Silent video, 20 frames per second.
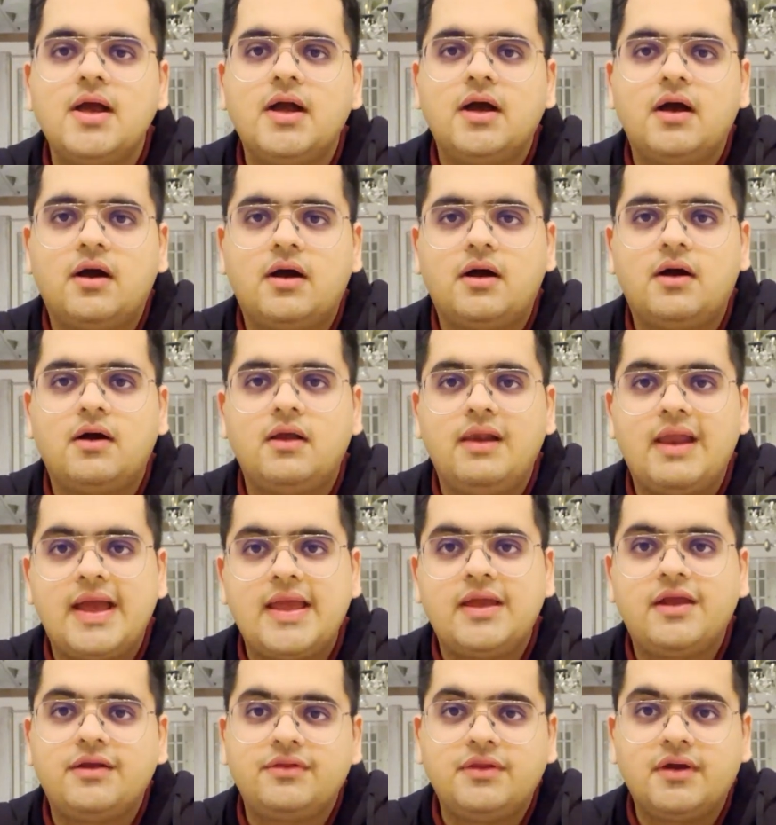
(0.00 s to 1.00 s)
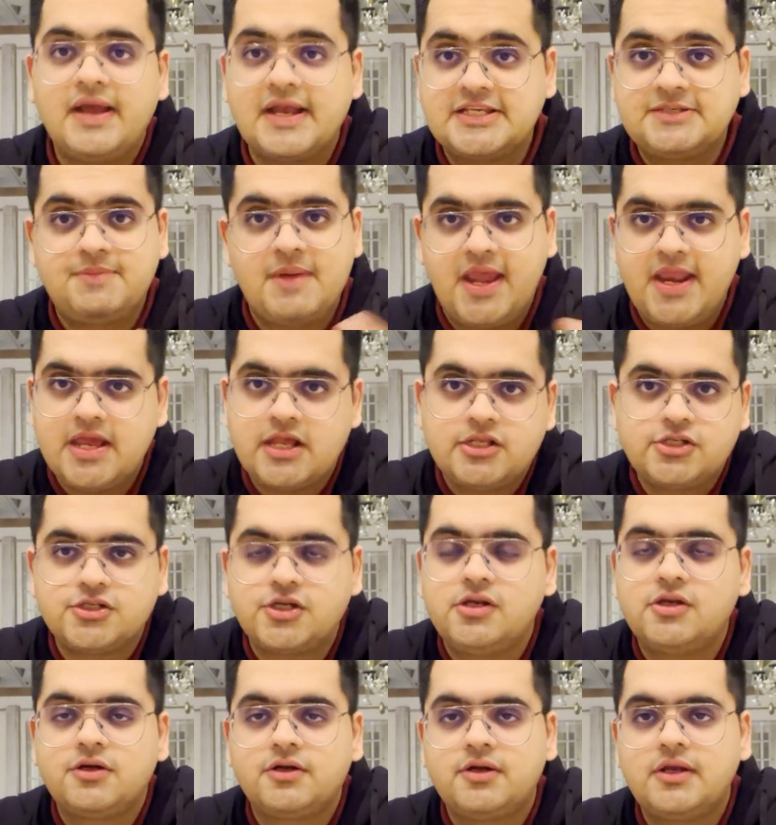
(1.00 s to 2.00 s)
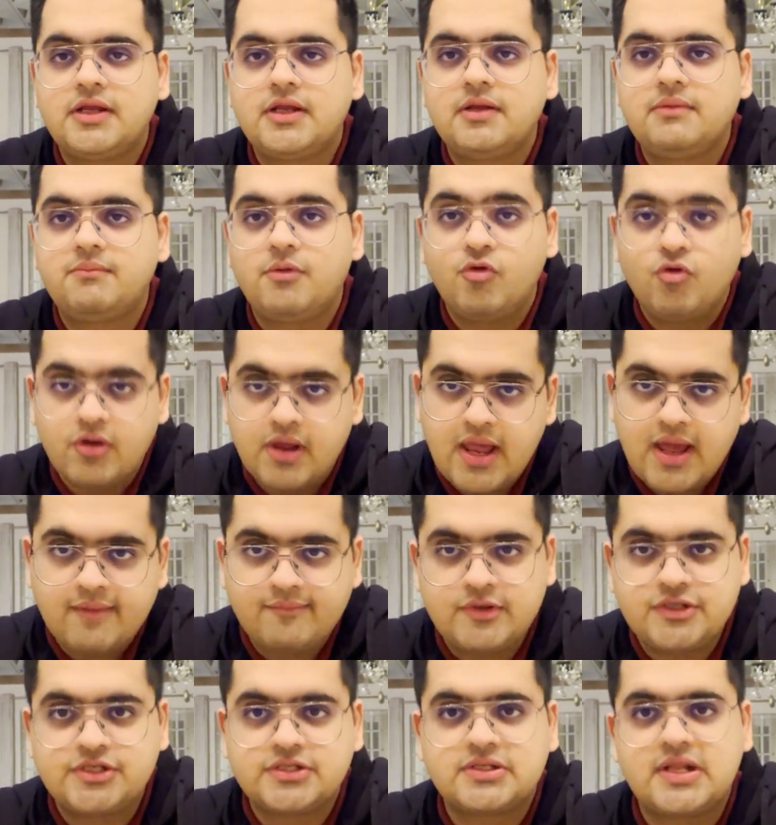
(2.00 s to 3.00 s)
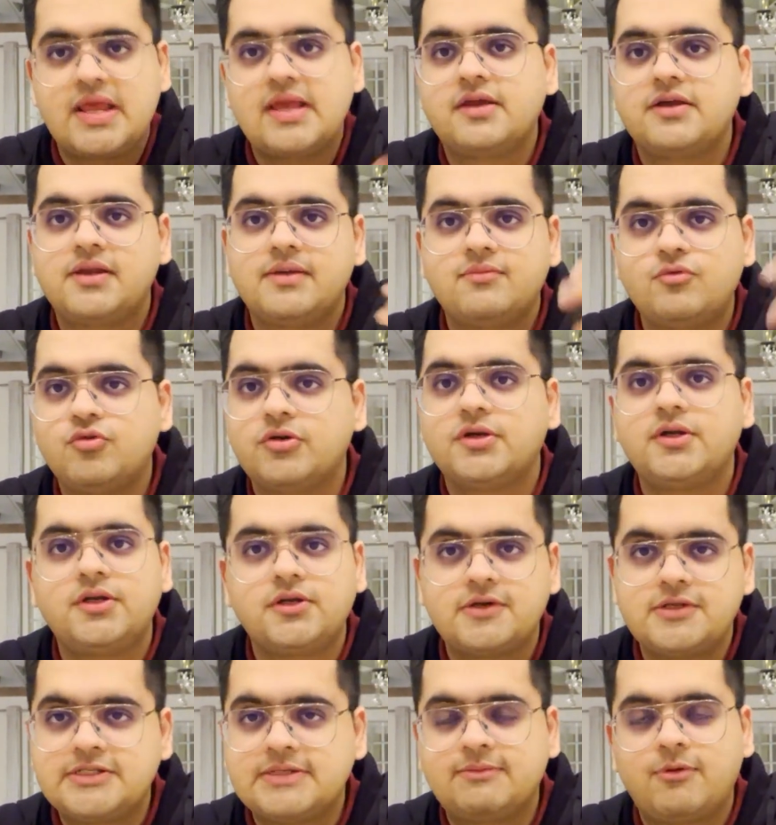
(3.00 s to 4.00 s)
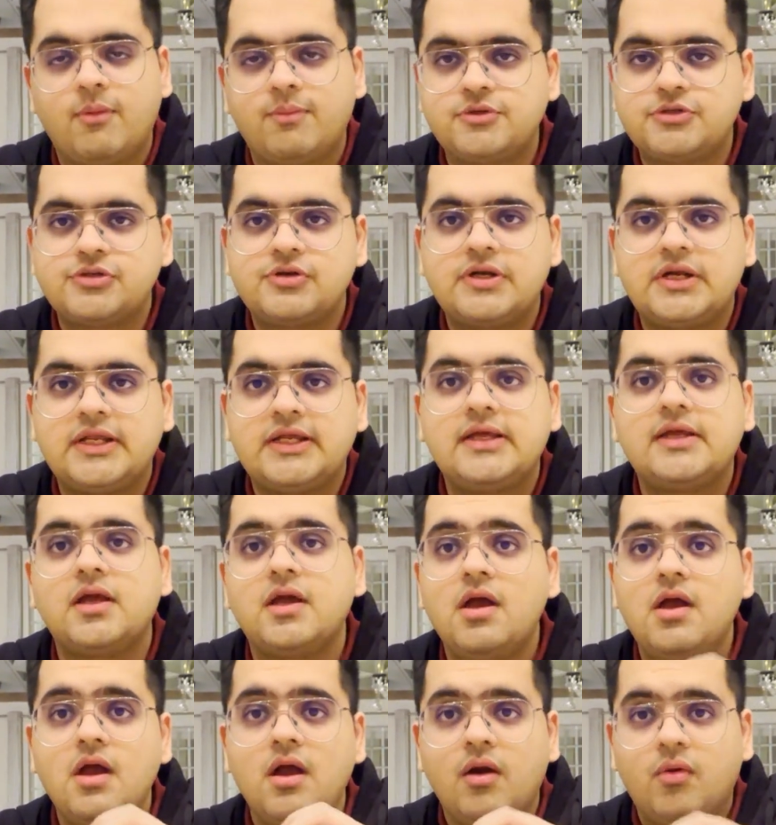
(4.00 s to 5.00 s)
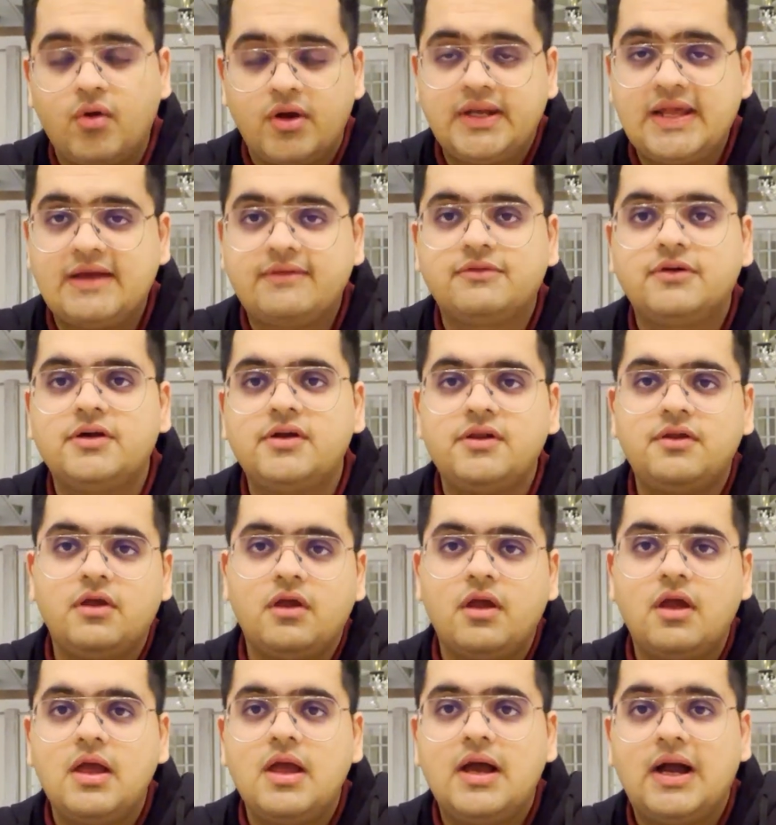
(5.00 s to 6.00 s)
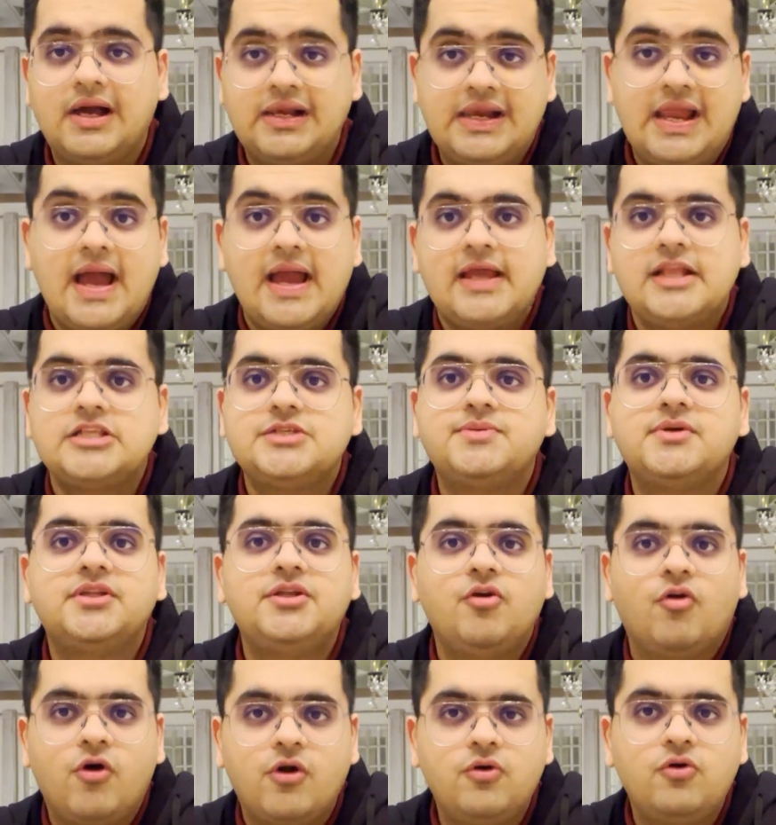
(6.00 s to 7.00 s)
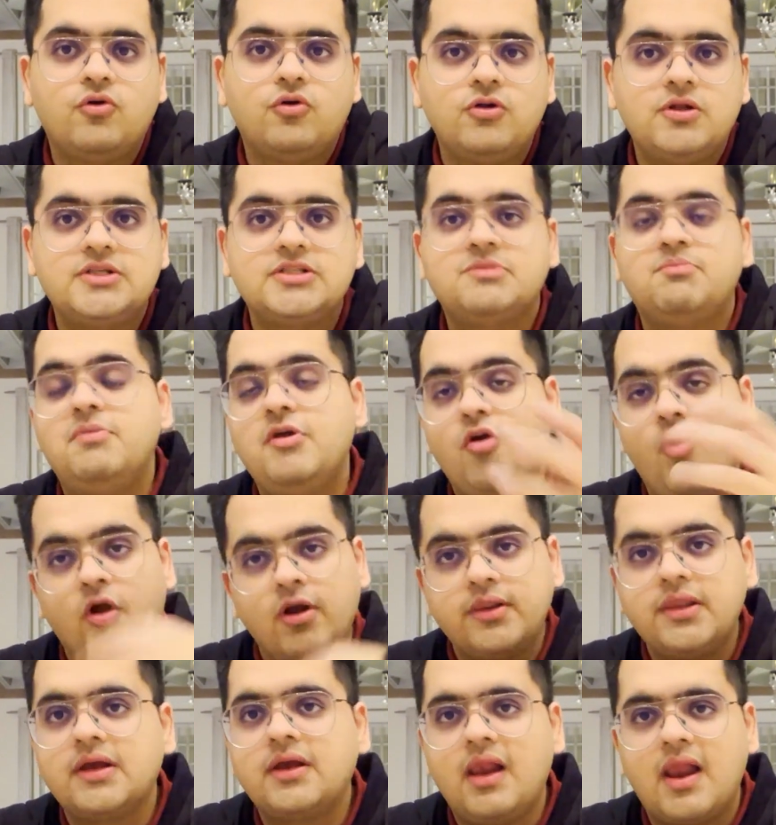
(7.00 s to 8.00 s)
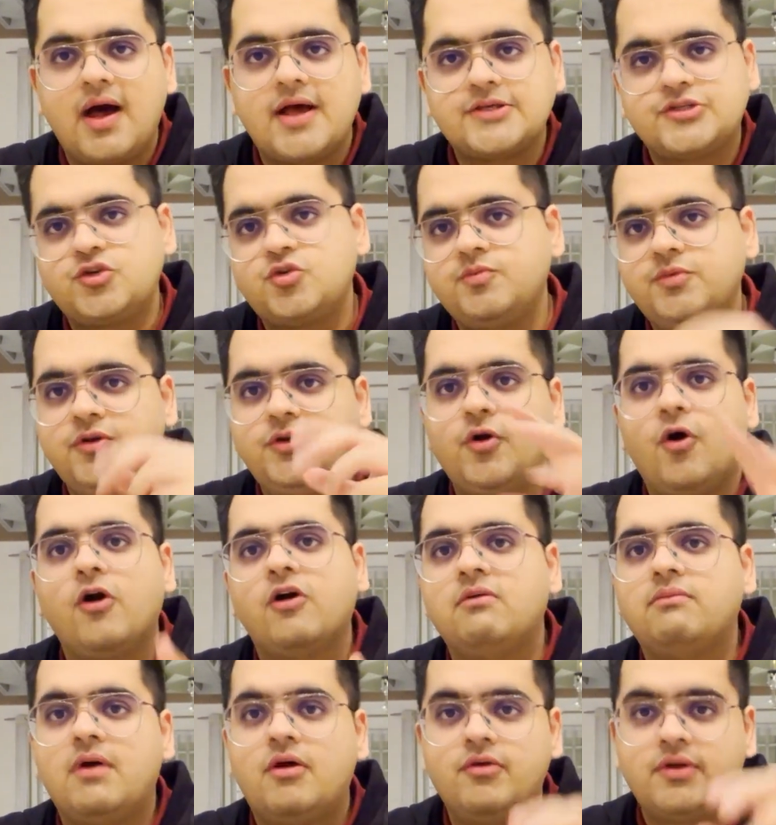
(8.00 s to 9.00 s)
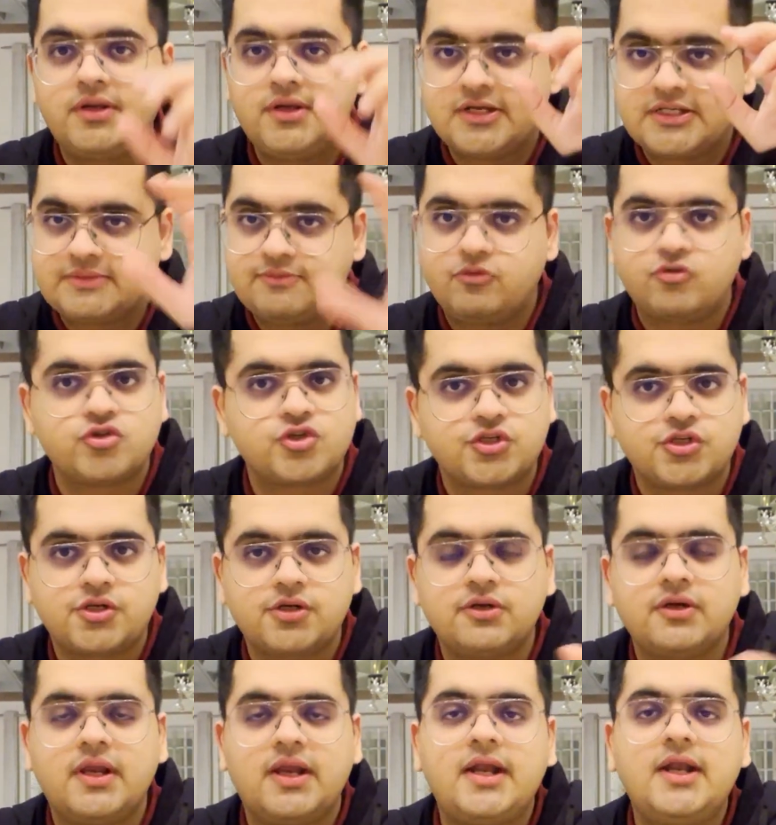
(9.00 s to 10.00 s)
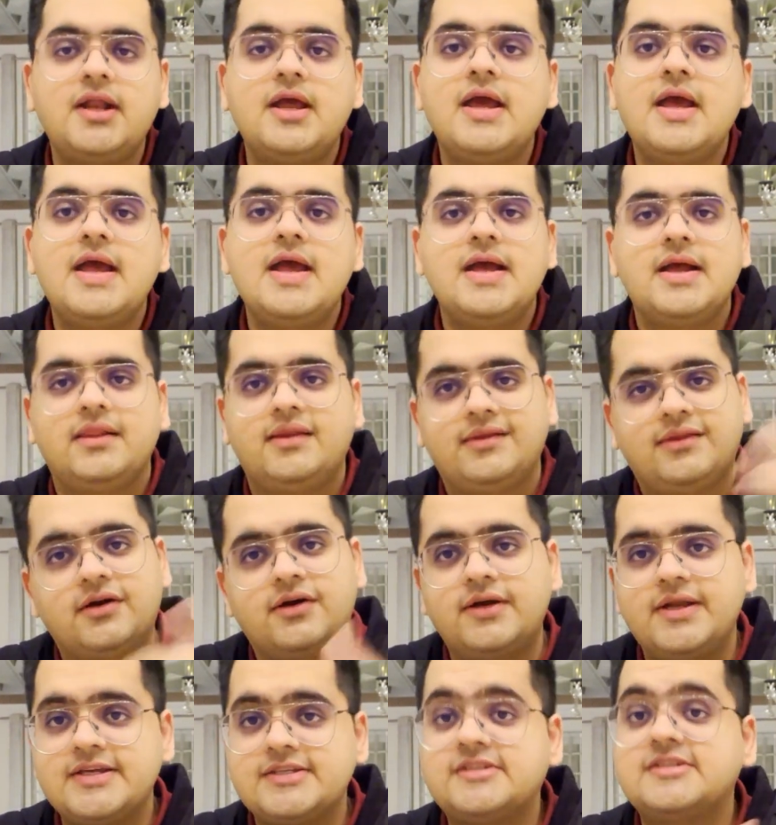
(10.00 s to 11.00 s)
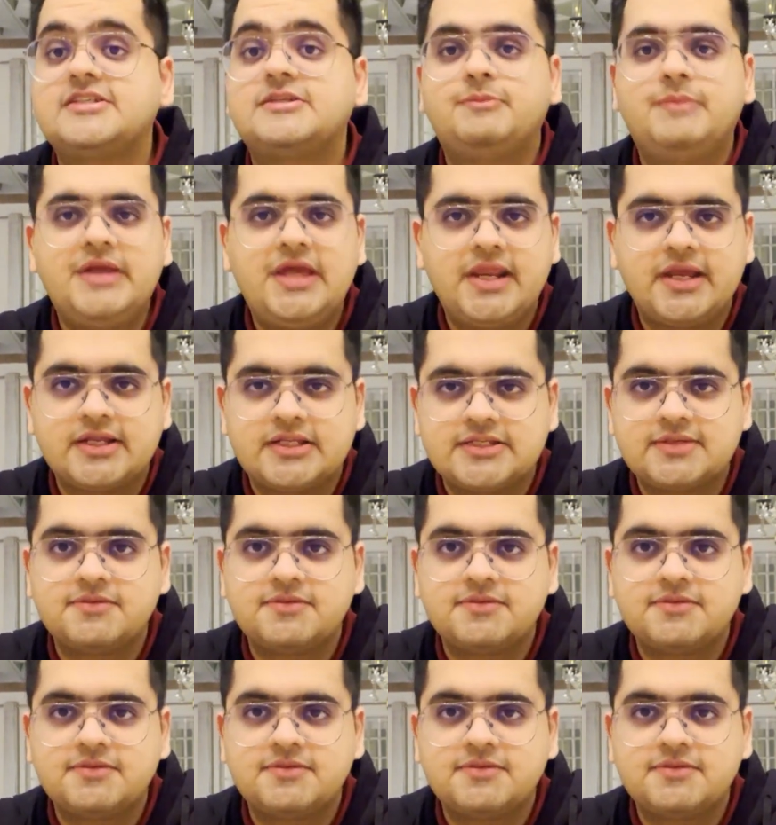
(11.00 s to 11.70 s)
like the experiential learning program, which is like a remote internship opportunity, whatever aligns with your goals beyond the classroom, you talk about in exposure, right? The third is experience,